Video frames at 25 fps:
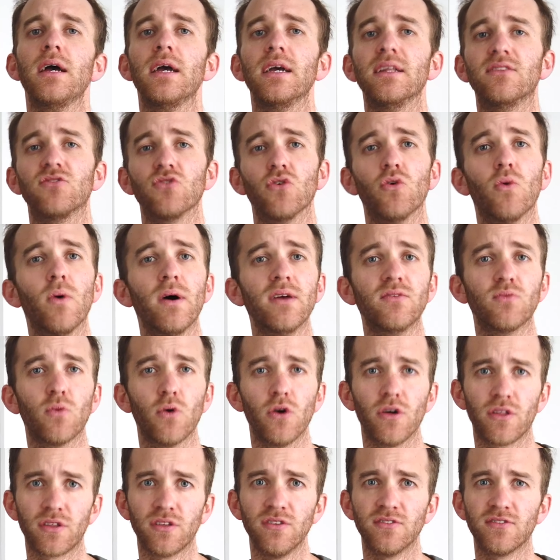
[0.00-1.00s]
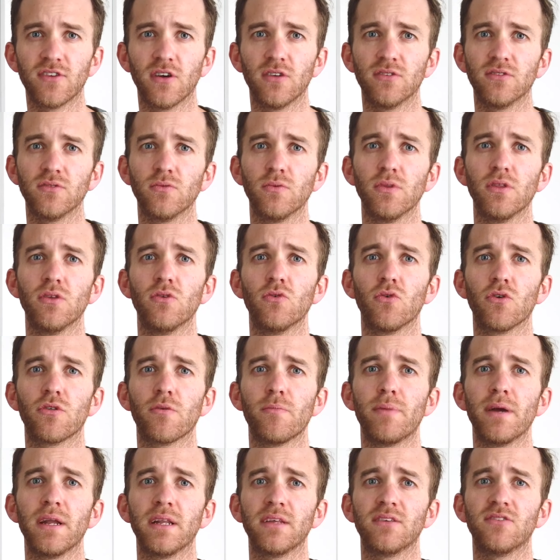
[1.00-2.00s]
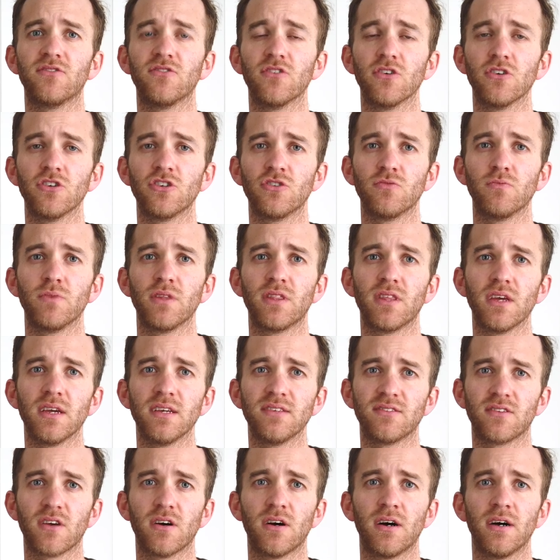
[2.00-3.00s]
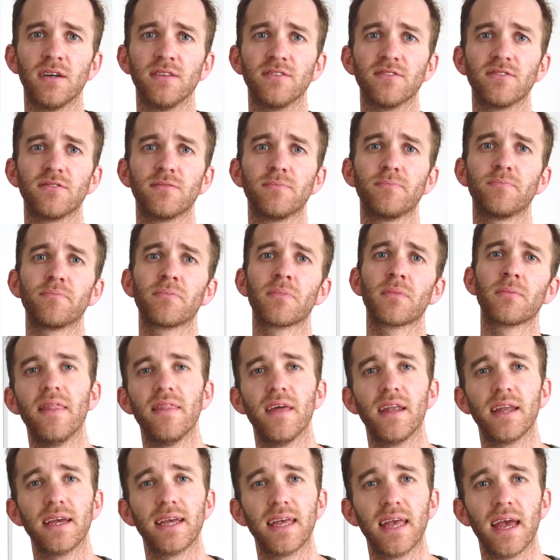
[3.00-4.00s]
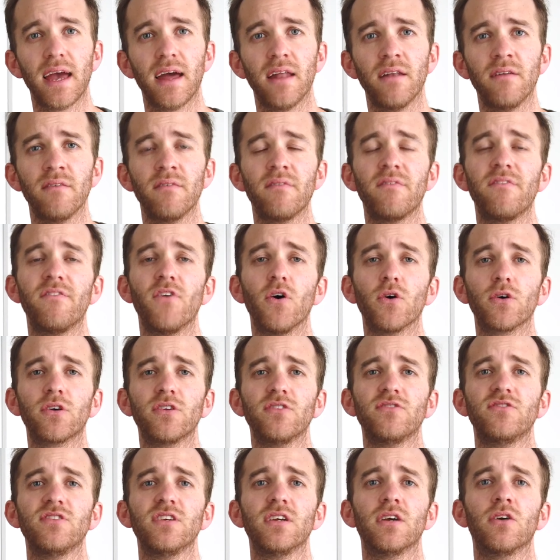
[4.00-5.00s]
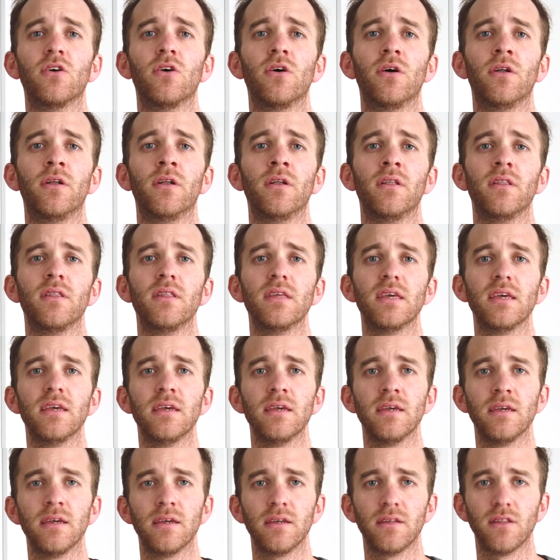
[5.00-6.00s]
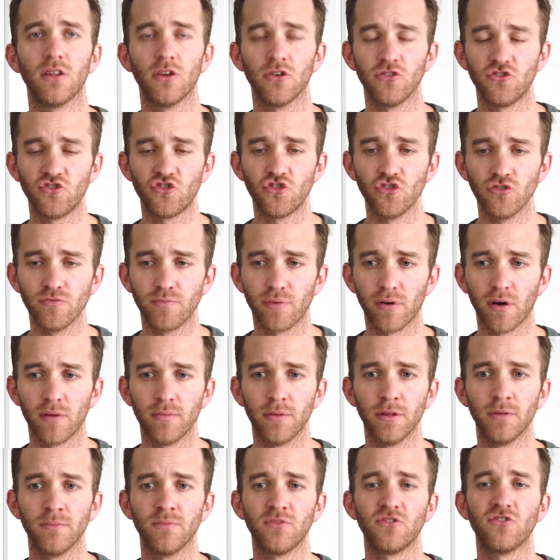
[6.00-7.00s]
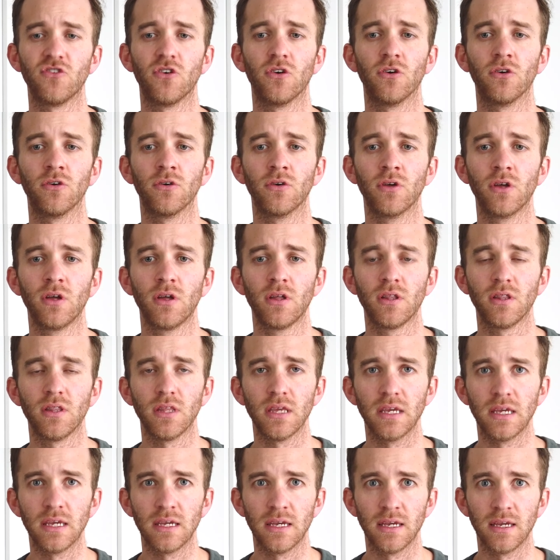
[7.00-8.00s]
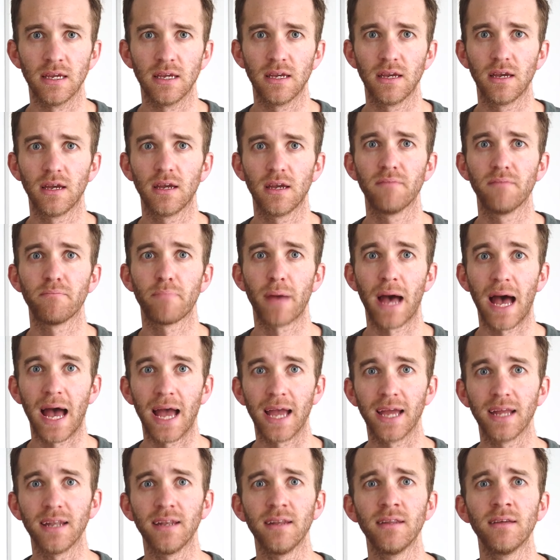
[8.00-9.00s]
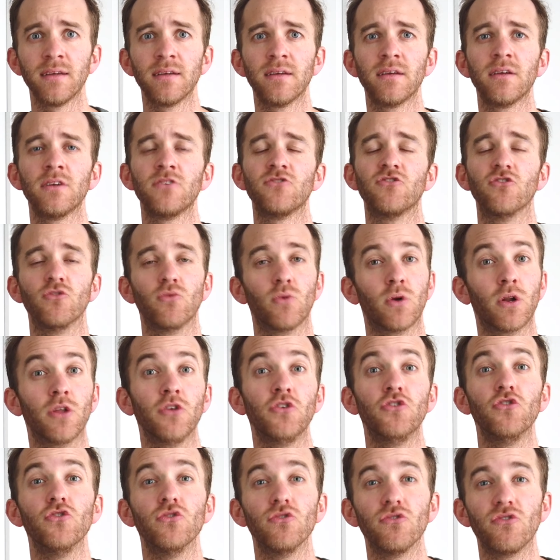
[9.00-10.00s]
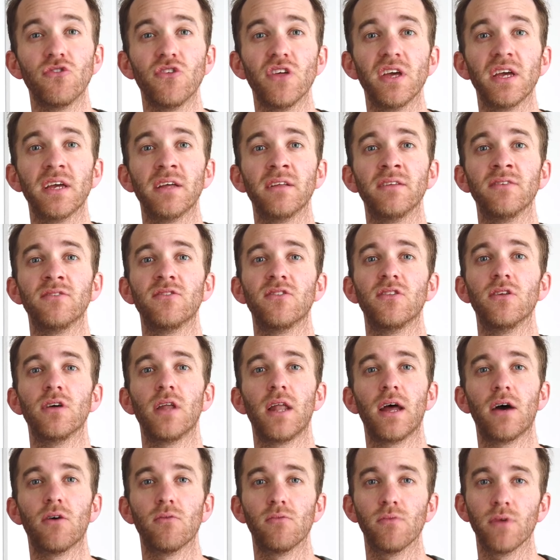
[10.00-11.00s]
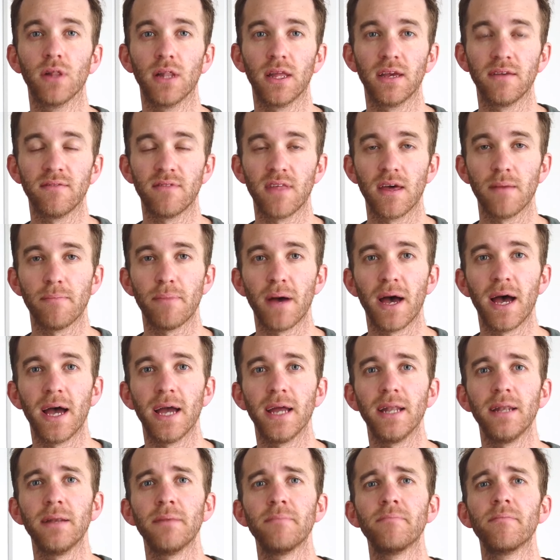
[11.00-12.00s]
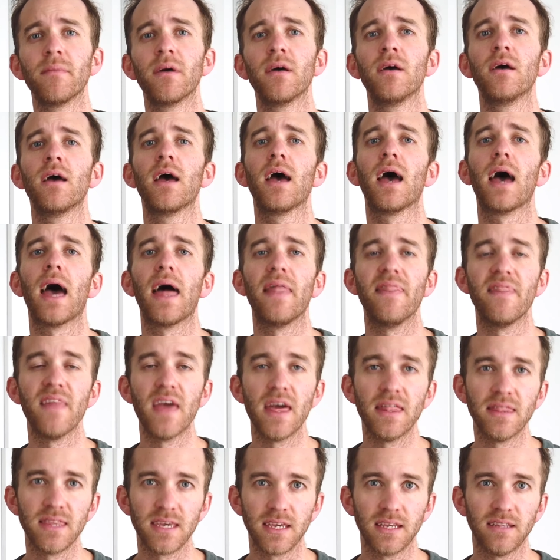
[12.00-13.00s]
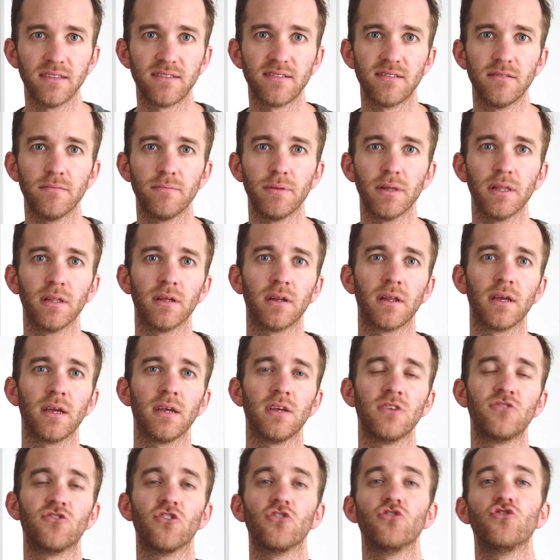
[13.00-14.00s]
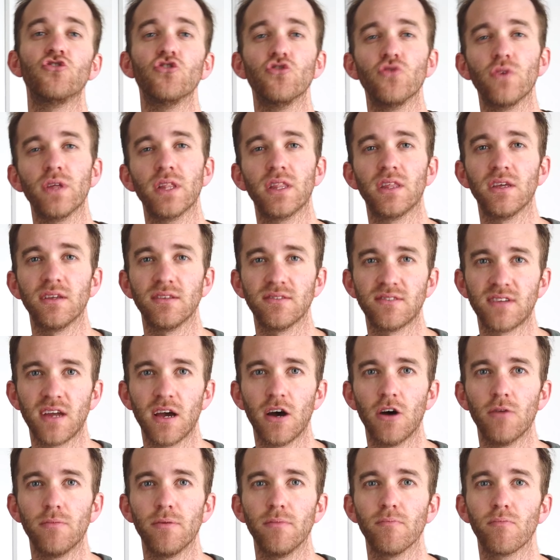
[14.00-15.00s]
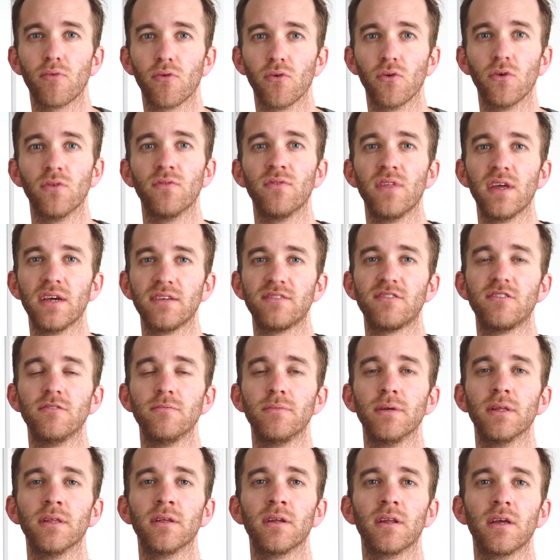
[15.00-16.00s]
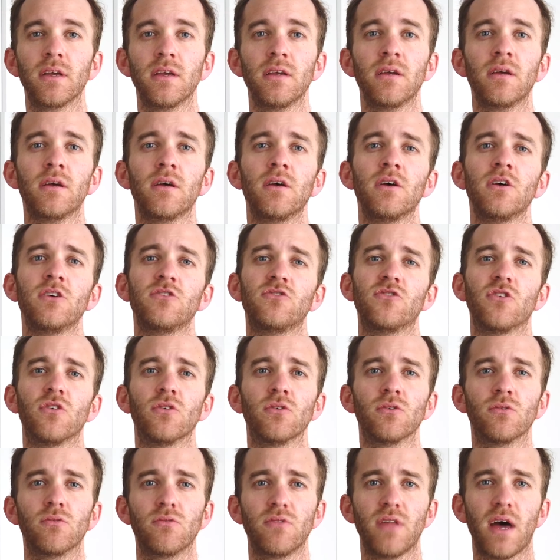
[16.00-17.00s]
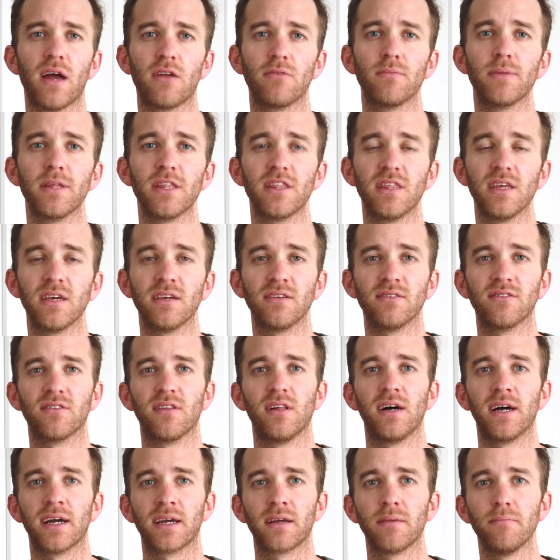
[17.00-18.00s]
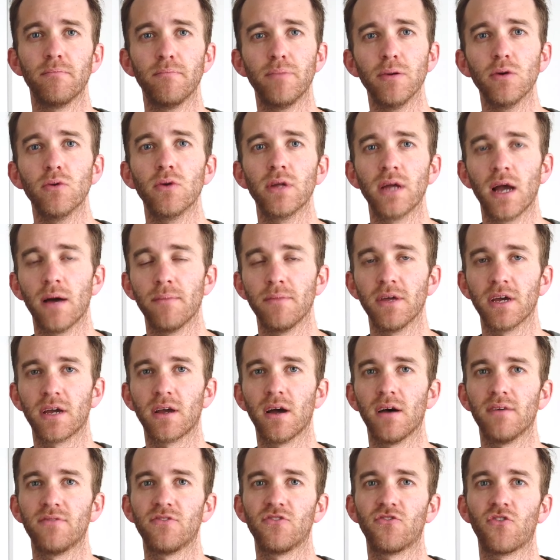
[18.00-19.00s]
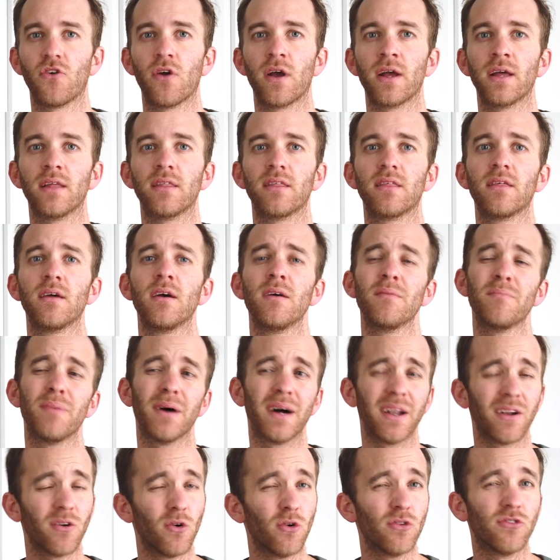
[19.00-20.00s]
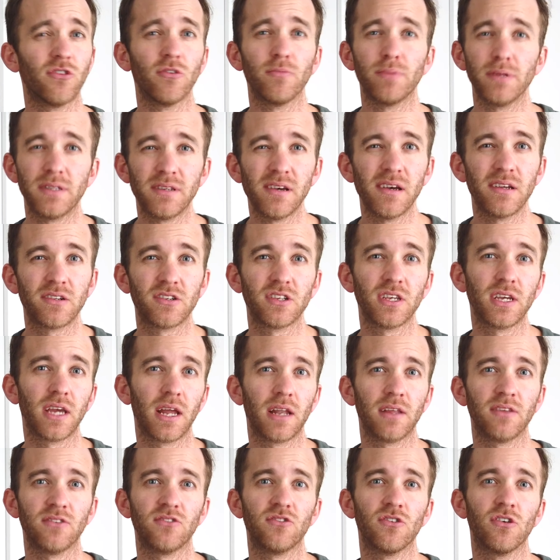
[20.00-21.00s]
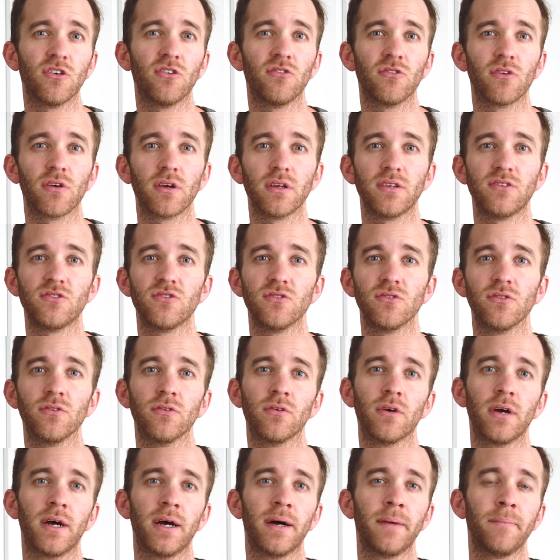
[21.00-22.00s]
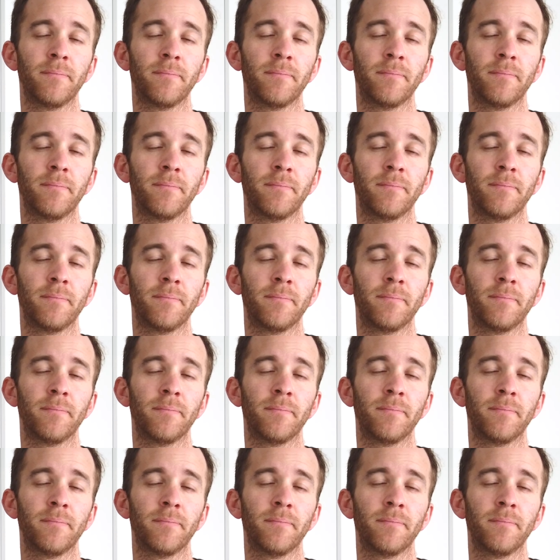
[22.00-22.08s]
it's always worth consulting with an orthopedic surgeon with these guys. And then again, focusing on those two problems. So the pain, so you want to do things that help relieve their pain, and then the instability, so doing things to help improve their stability. So that'll be things like building up their cuff strength, but also potentially getting surgery to